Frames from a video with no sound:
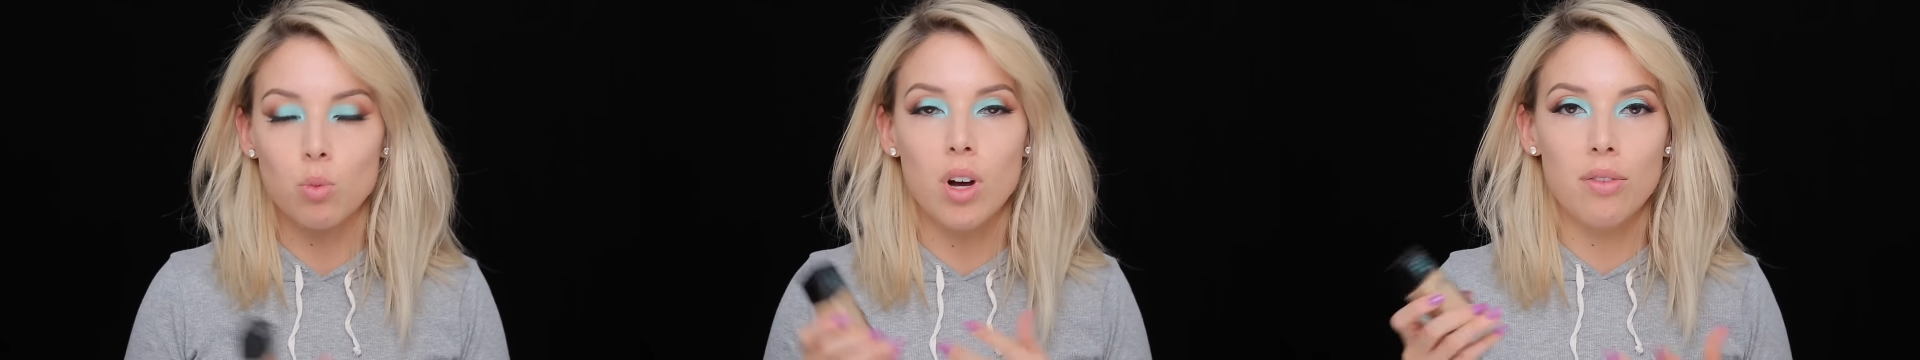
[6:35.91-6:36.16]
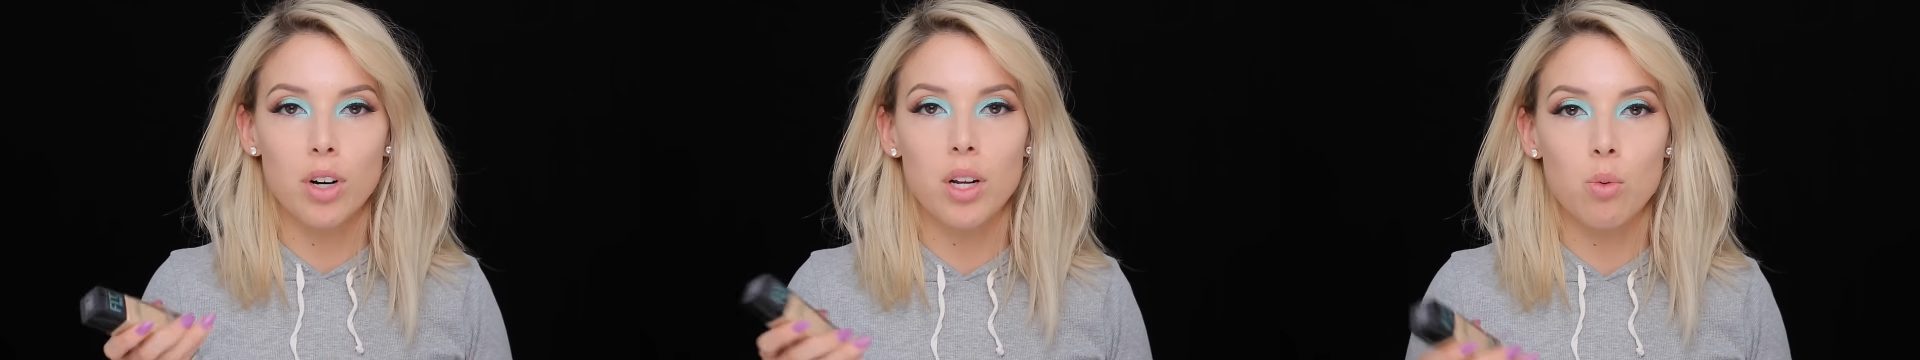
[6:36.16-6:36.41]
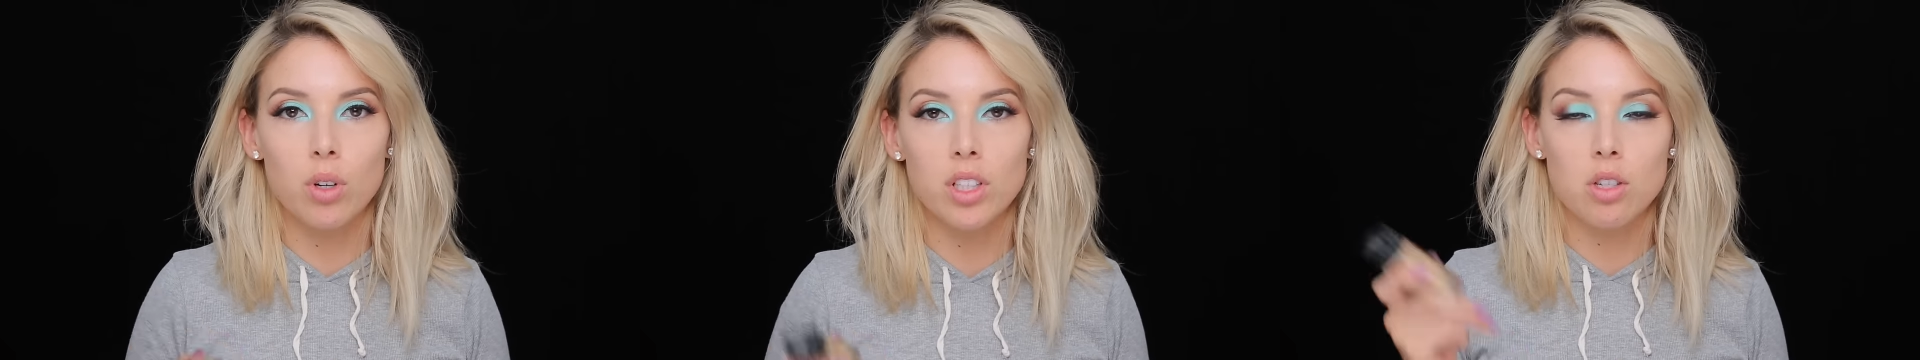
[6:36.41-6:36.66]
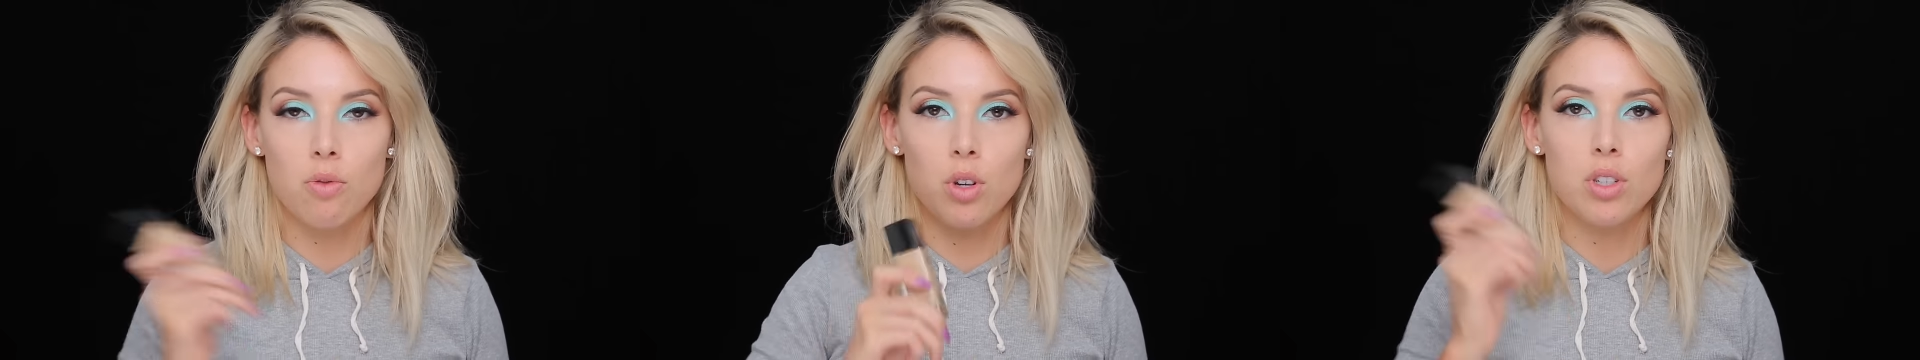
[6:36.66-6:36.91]
well, I've already worn
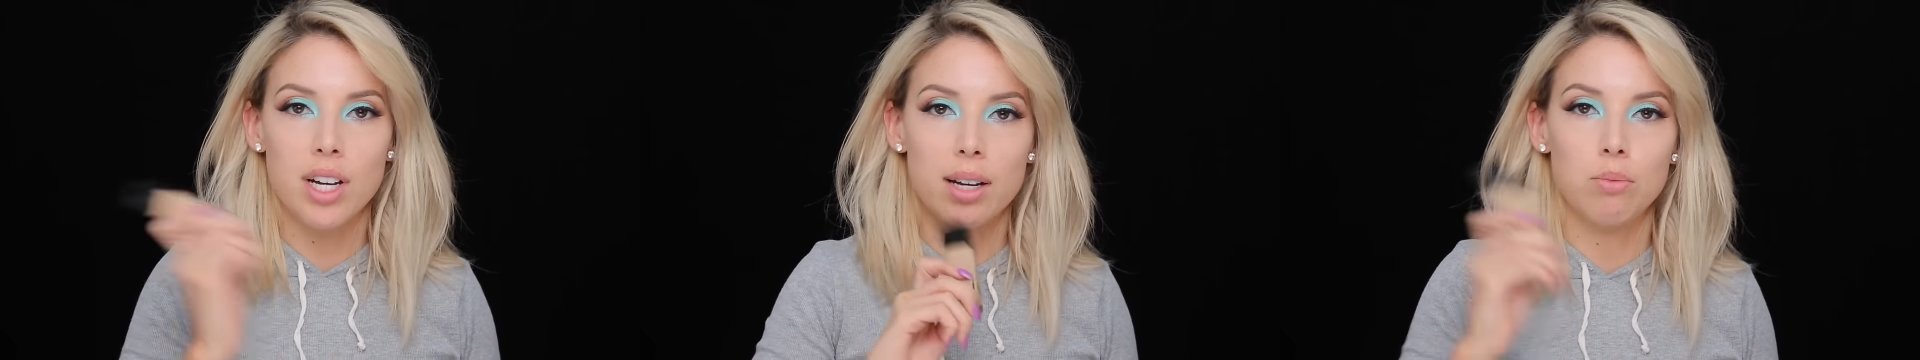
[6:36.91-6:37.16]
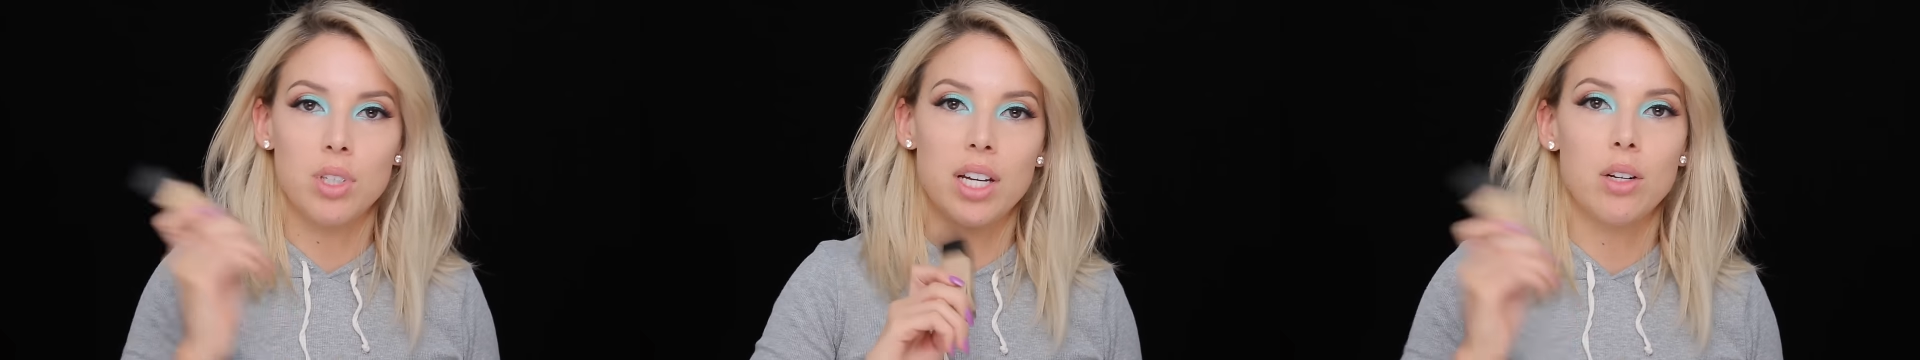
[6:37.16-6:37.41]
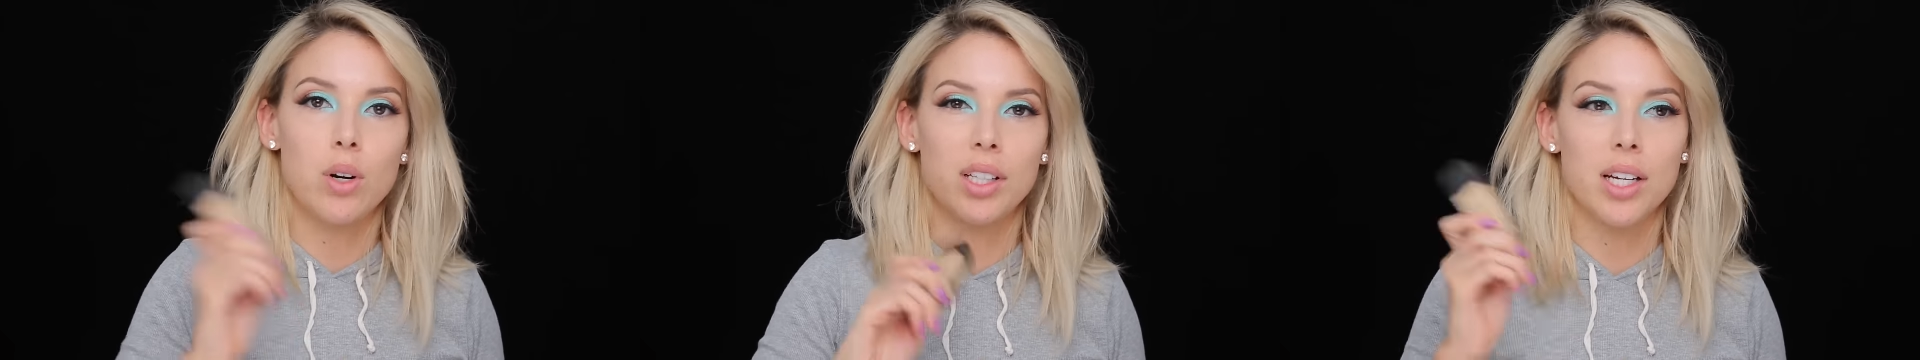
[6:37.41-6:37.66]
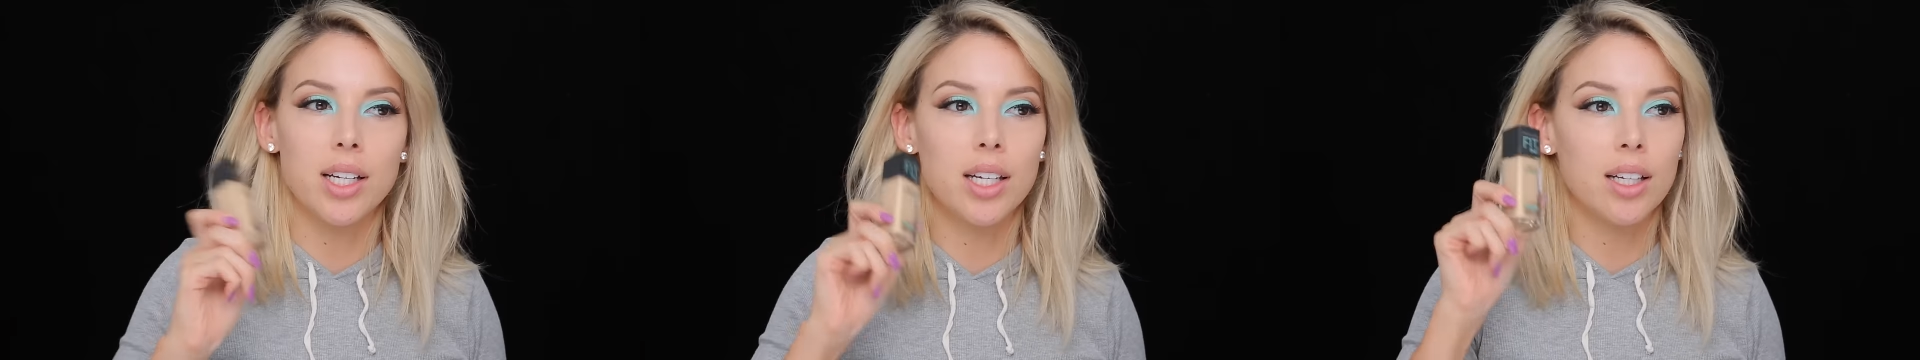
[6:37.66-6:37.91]
this a few times. I know I
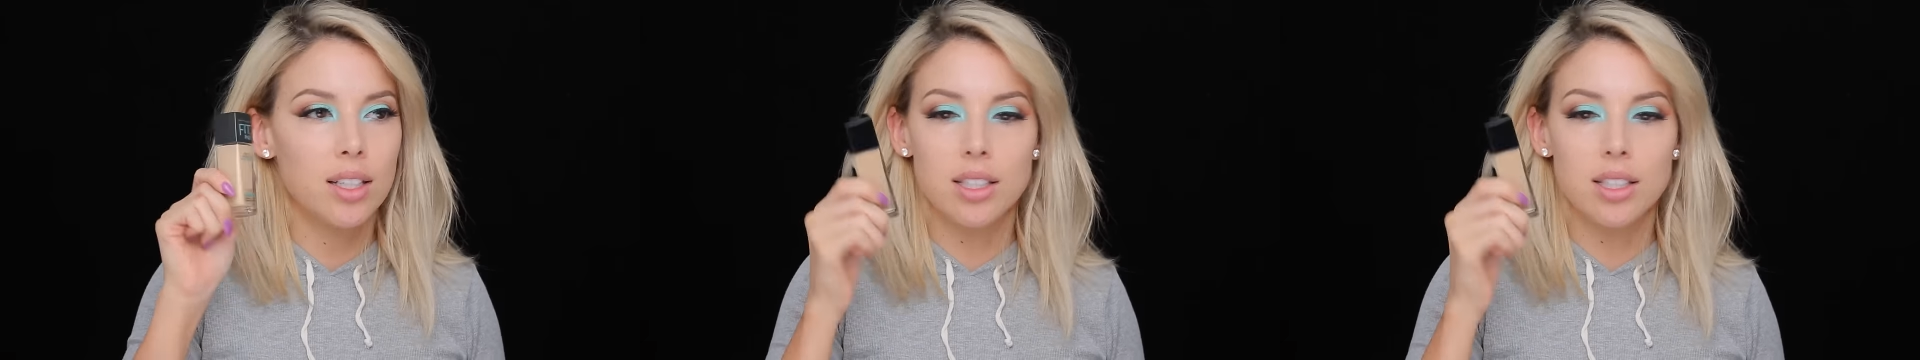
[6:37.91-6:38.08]
like it.